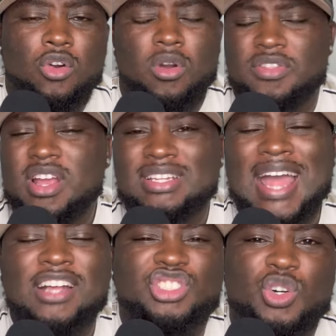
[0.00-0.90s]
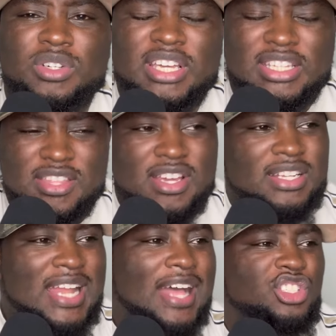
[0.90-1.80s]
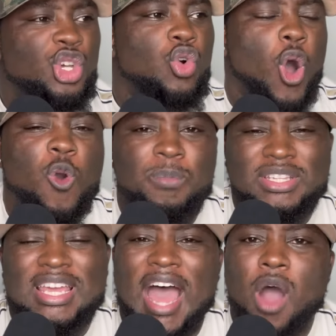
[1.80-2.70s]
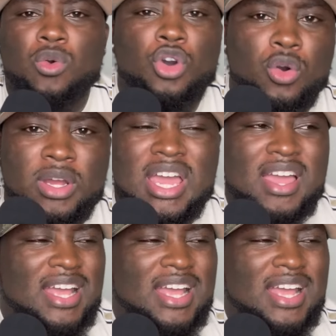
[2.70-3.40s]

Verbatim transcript: Or they're not so giddy. They're not so open and outgoing.